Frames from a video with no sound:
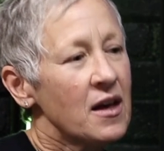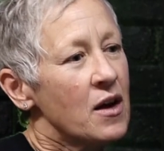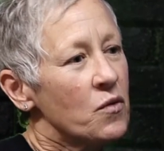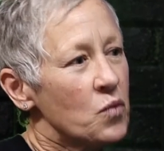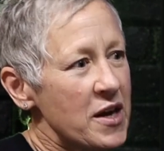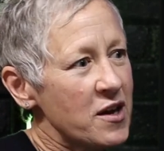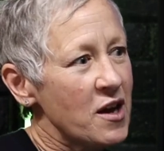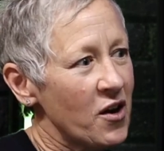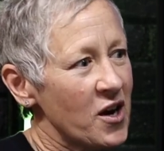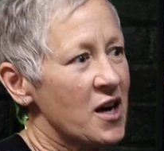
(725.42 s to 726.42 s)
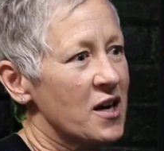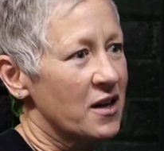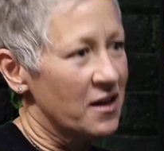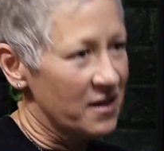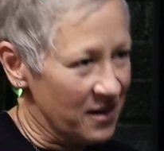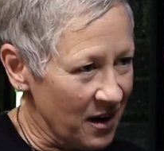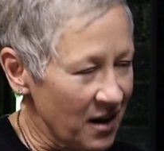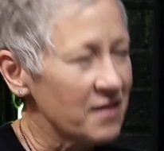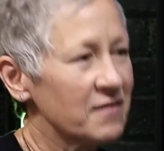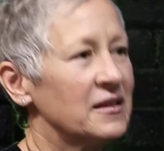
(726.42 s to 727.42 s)
we are
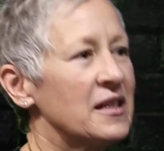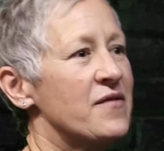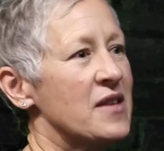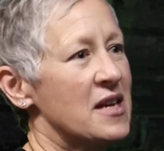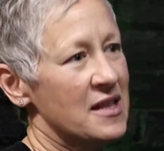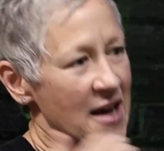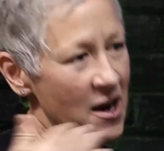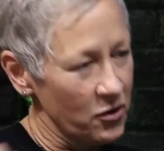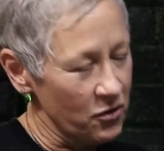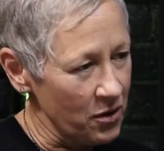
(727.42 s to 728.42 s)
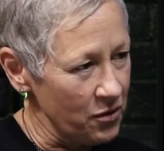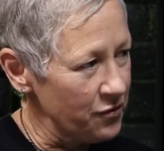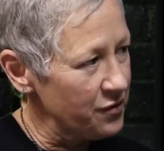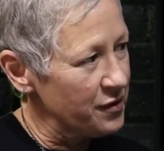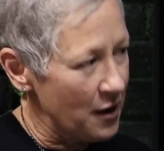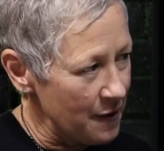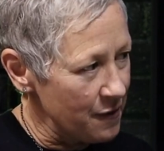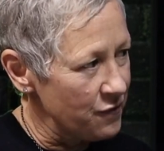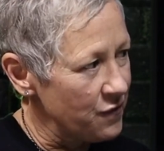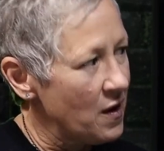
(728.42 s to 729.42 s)
living the outgrowth
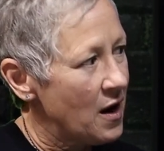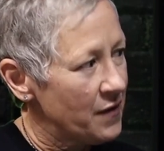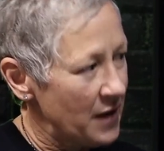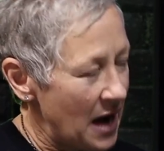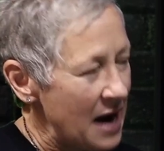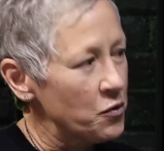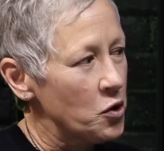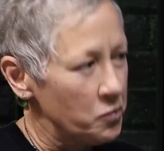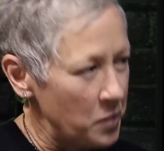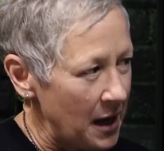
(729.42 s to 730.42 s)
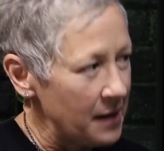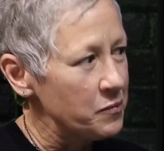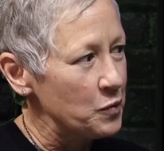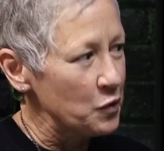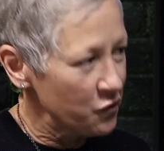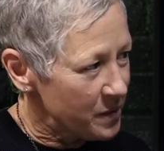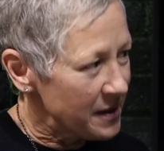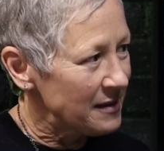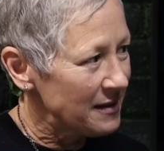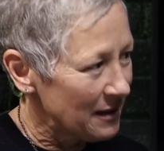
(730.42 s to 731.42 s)
of the iRobot
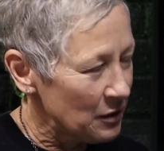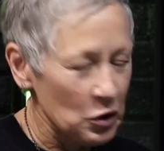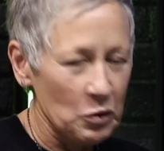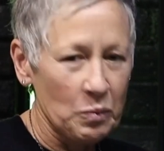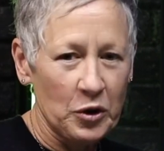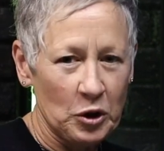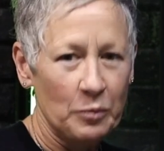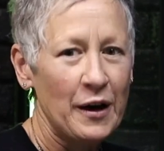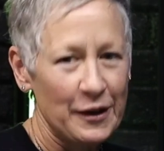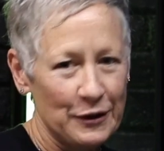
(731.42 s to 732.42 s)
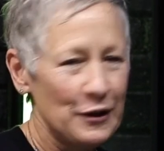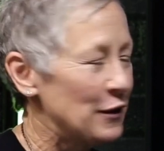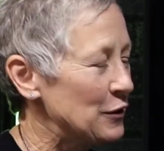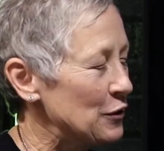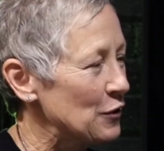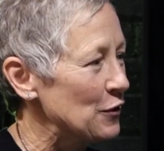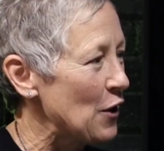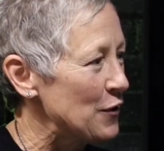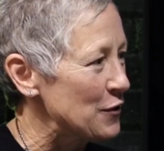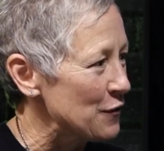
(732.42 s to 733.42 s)
movement. You push a button on
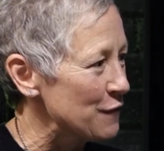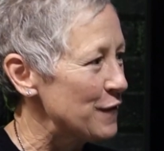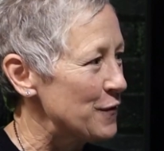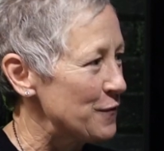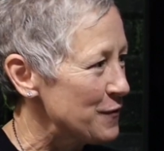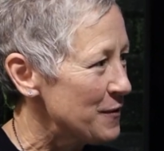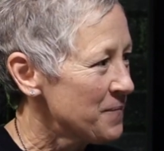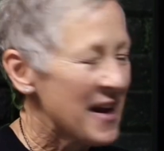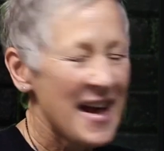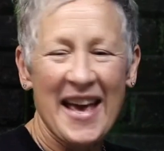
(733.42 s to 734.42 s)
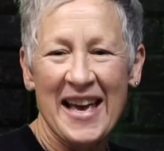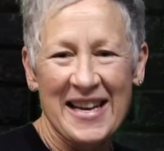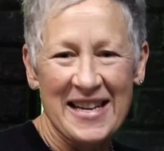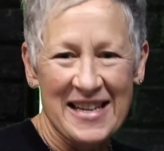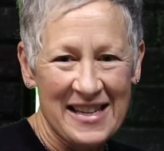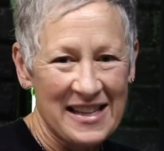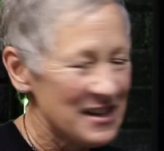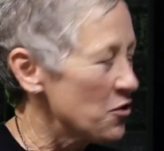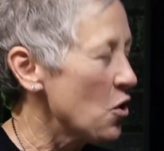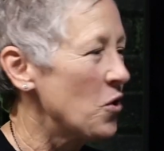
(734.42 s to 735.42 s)
your phone, and
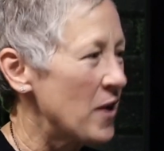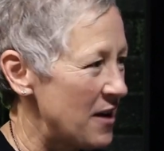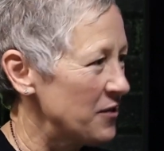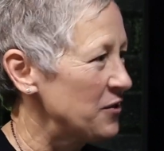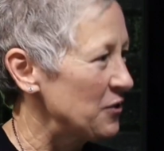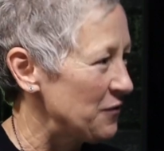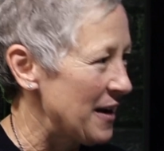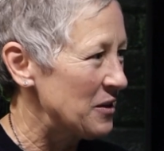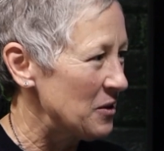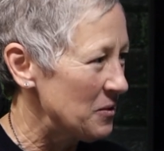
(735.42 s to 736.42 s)
your whole house is vacuumed.